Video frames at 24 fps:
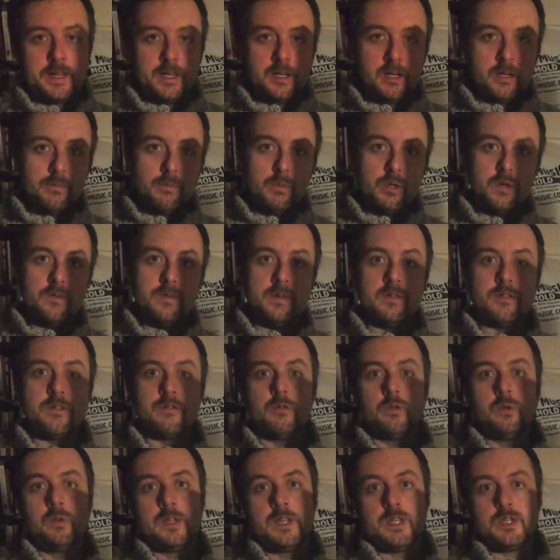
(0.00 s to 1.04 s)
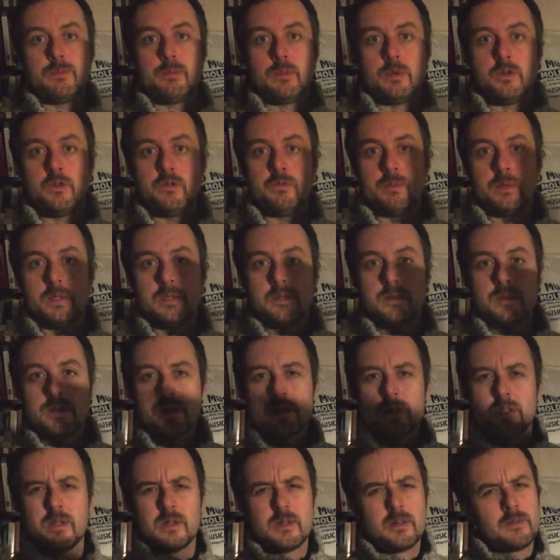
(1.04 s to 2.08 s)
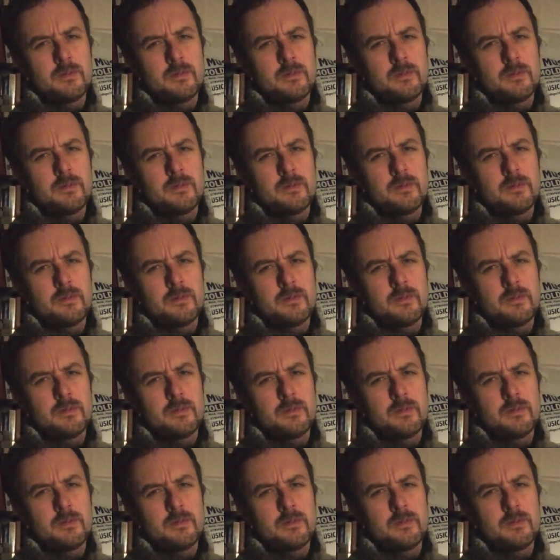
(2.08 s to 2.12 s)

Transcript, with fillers: you know, moving through all these movements.